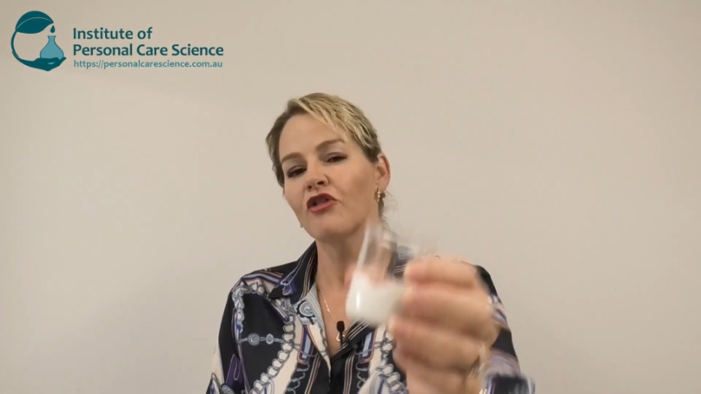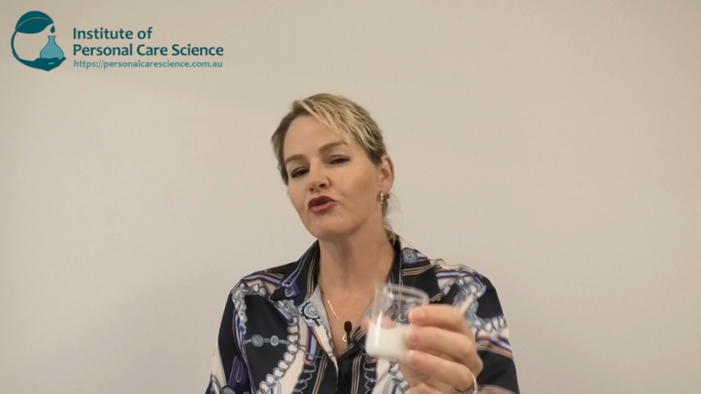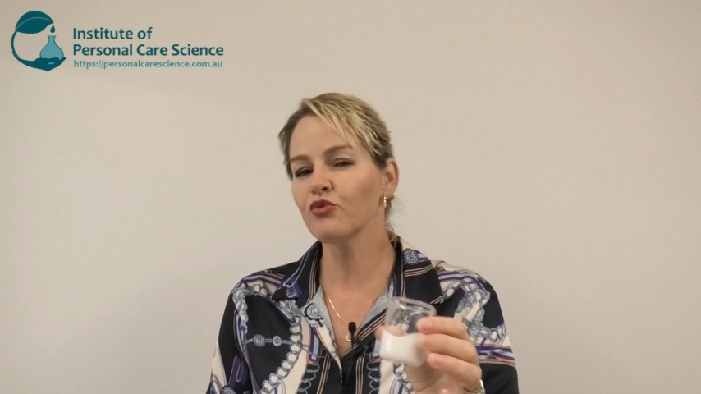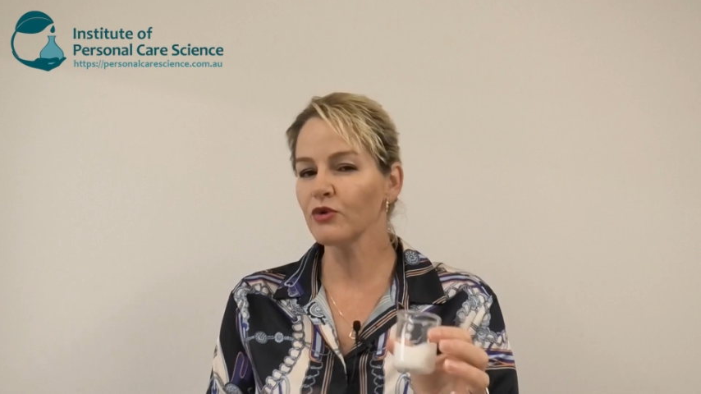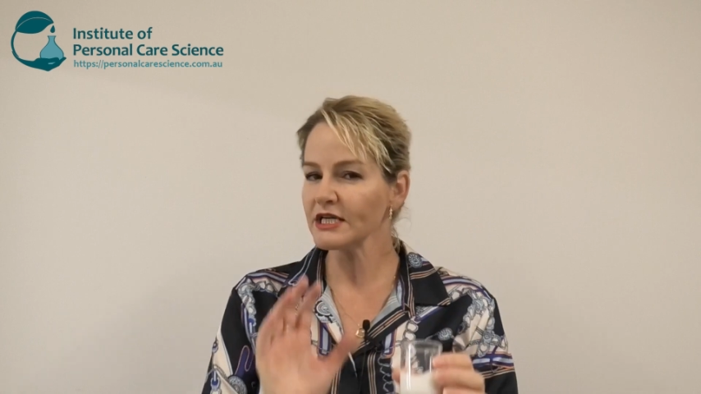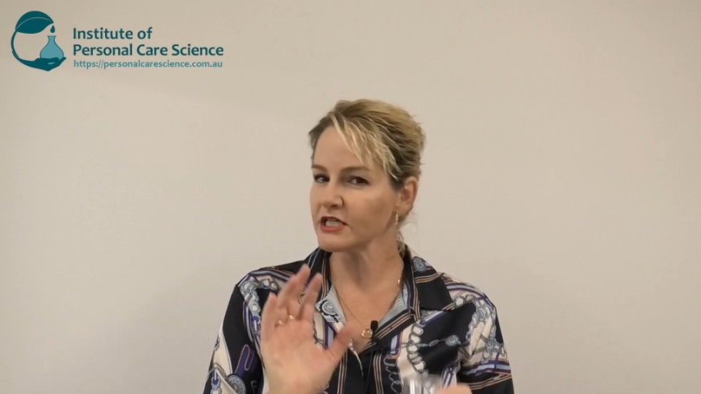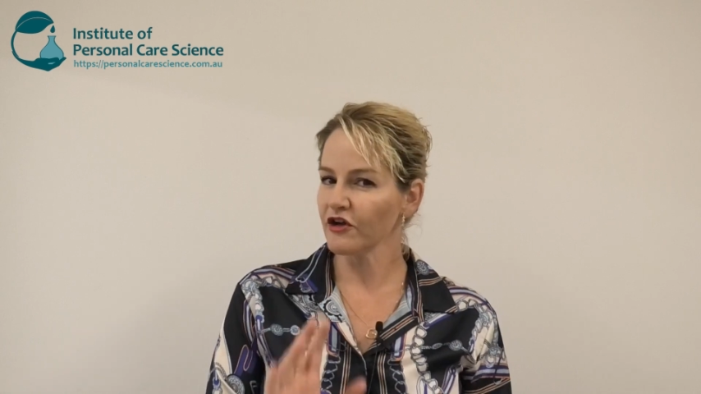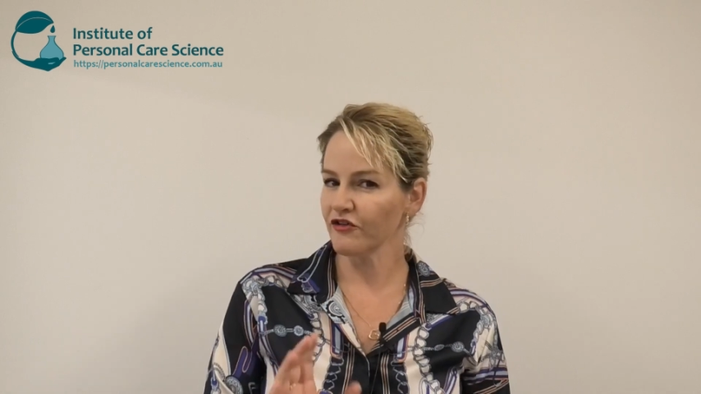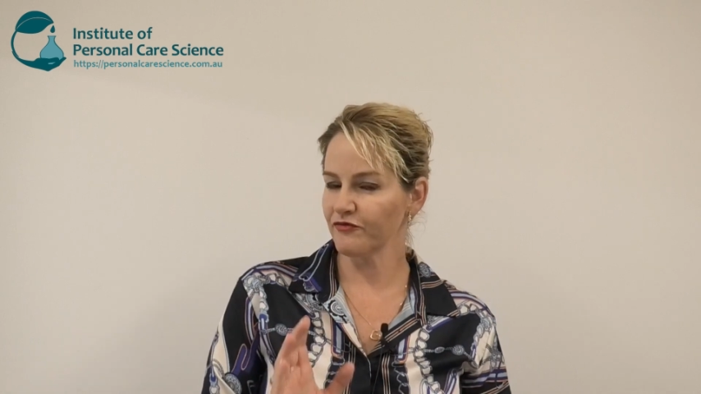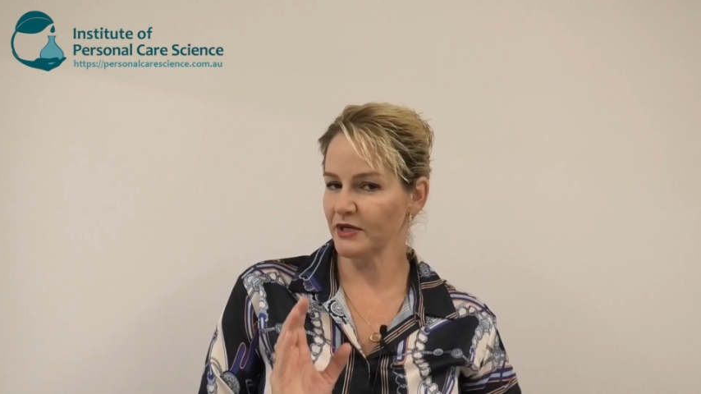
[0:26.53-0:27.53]
The reason
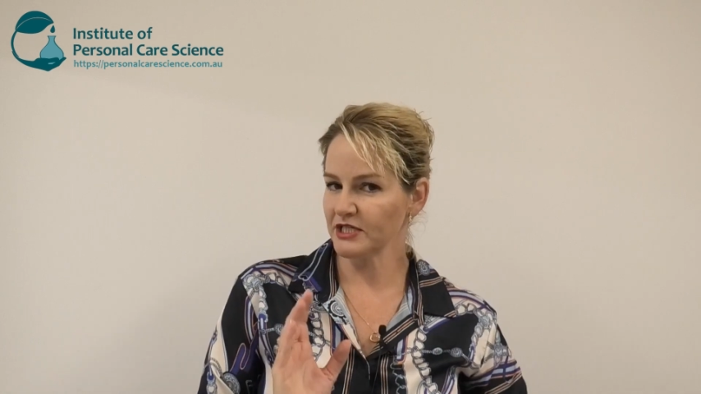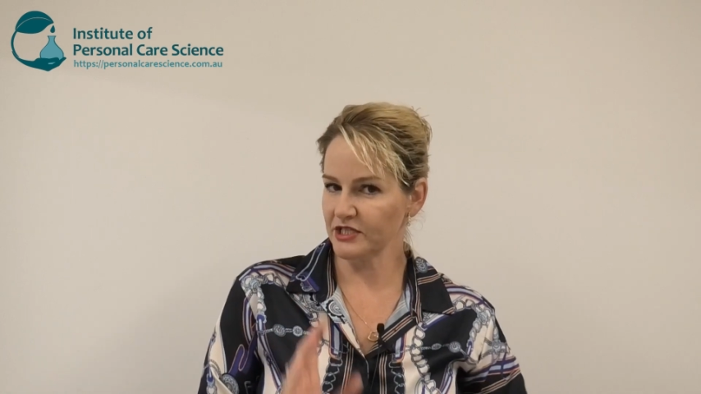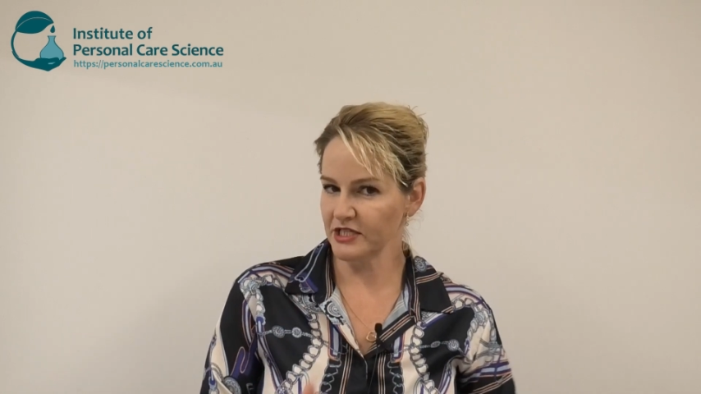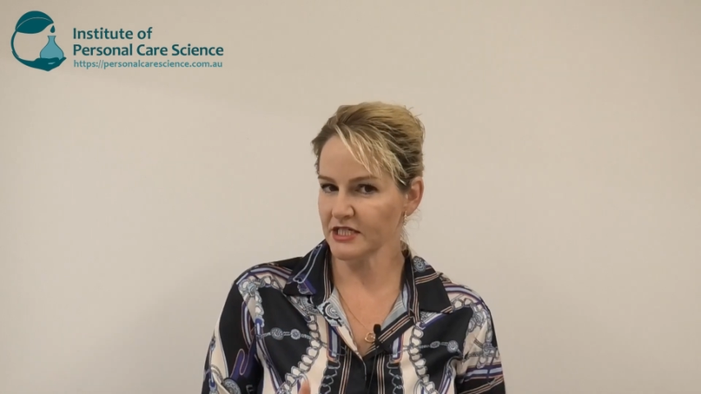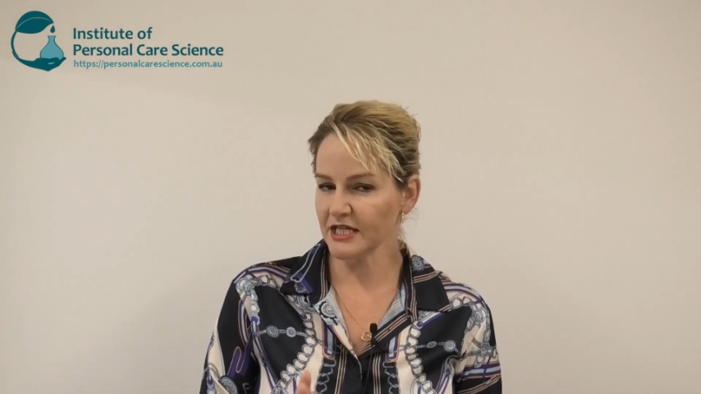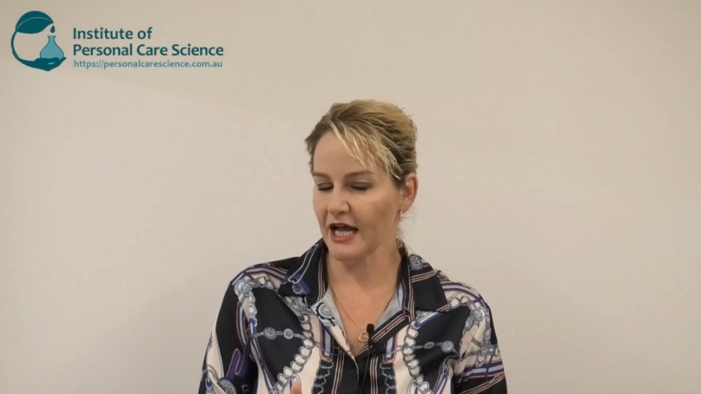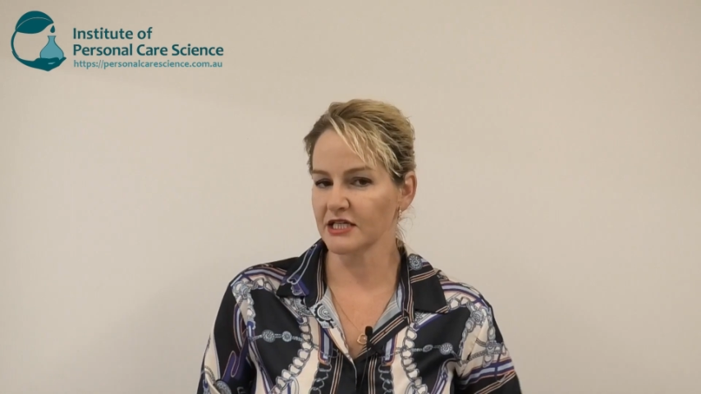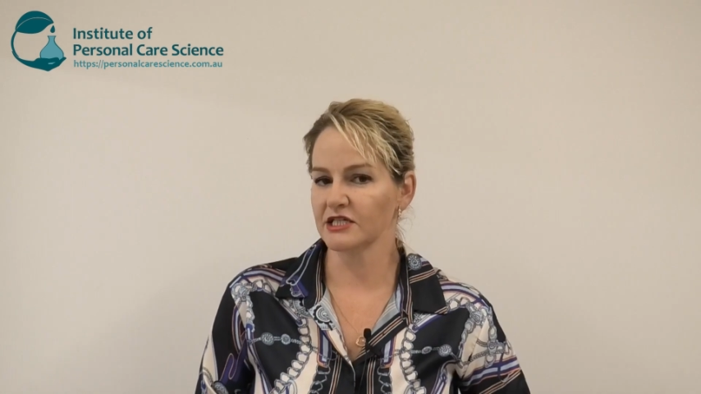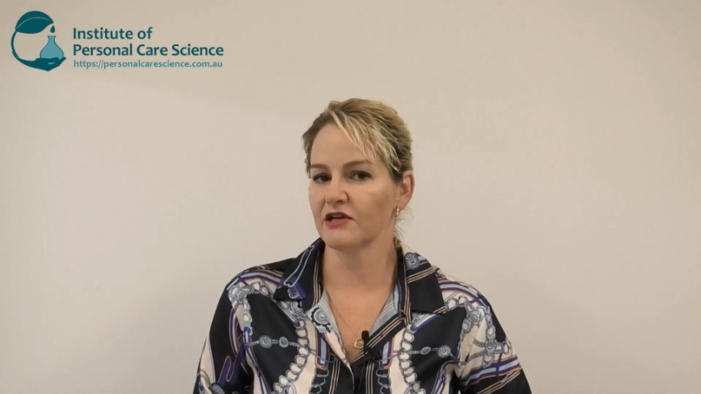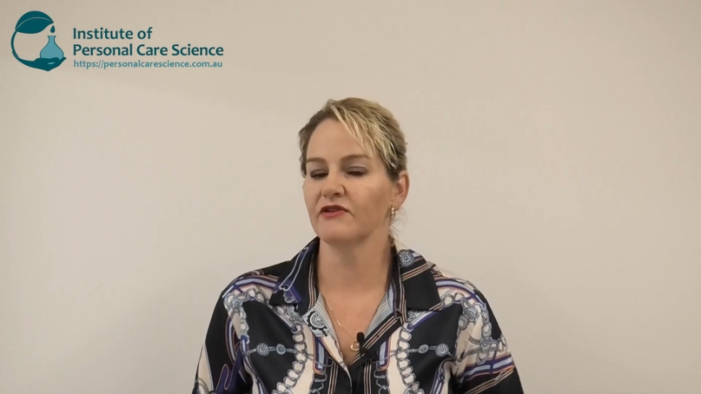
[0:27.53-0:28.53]
I've picked this active